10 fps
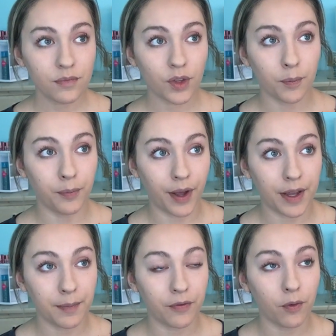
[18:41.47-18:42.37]

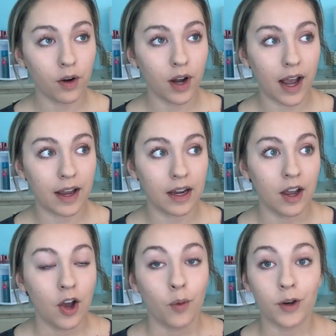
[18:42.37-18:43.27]
But before, I
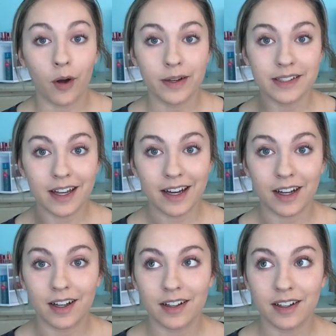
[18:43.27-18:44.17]
would always,
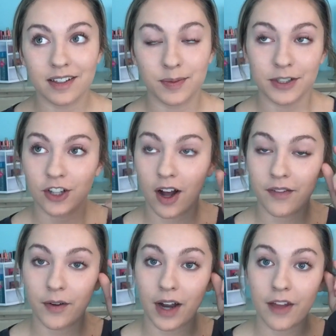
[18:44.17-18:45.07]
like, switch off.
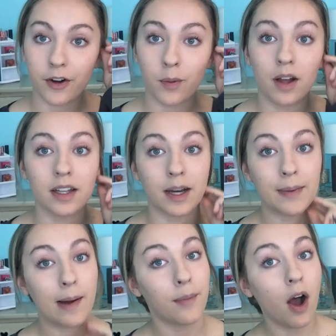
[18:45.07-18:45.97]
I would either want, like, a
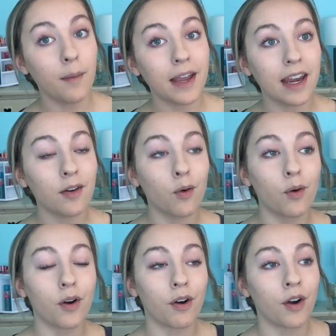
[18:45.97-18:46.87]
brow pomade
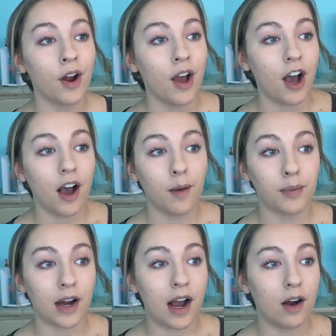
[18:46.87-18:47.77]
or a
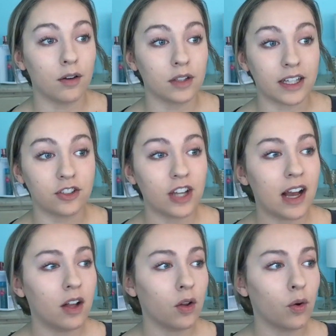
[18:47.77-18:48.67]
brow, like,
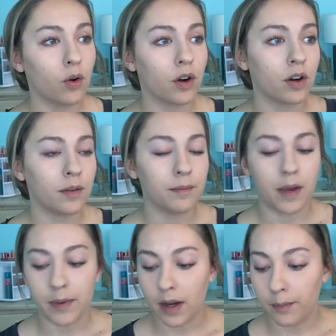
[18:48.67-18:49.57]
gel, or
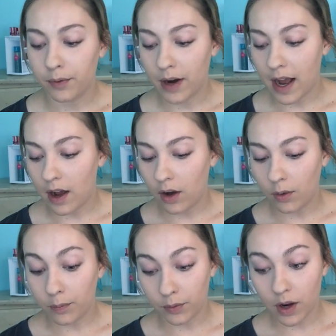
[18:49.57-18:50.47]
maybe a brow
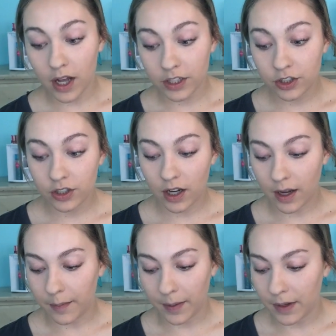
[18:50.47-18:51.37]
brush,
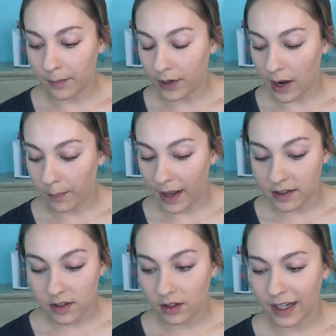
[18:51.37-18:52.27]
a brow
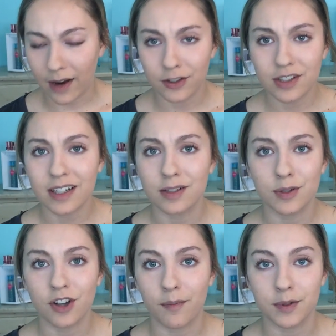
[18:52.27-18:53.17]
pencil. Like, I would just, like,
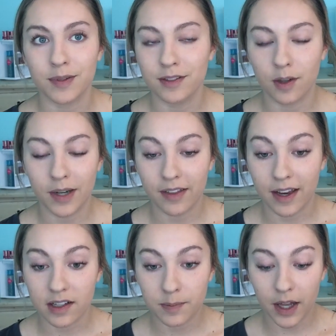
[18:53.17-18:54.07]
switch off between so many
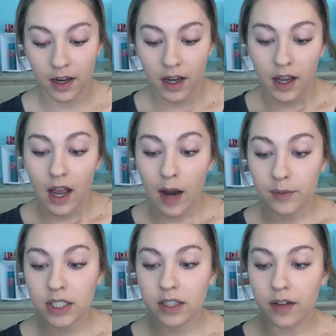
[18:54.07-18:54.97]
things. But I'm
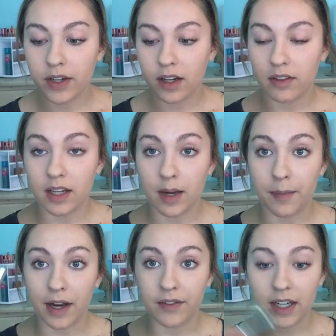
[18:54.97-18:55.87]
really loving the
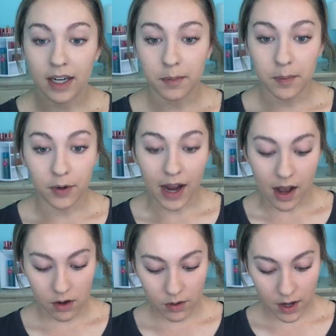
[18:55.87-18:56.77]
Benefit Gimme
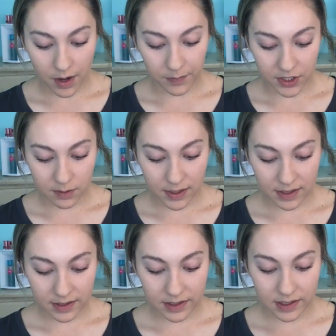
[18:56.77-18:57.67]
Brow, just
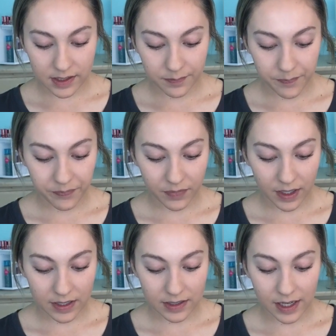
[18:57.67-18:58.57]
because it's
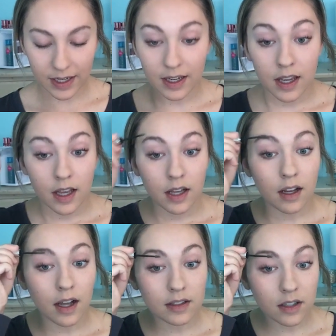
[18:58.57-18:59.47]
like
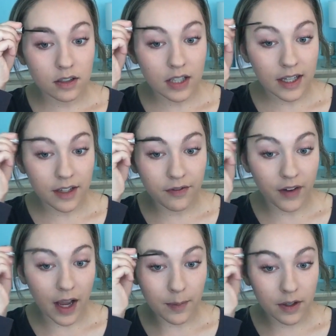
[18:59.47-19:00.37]
got little tiny
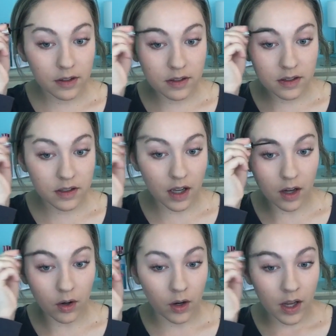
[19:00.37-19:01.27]
fibers, so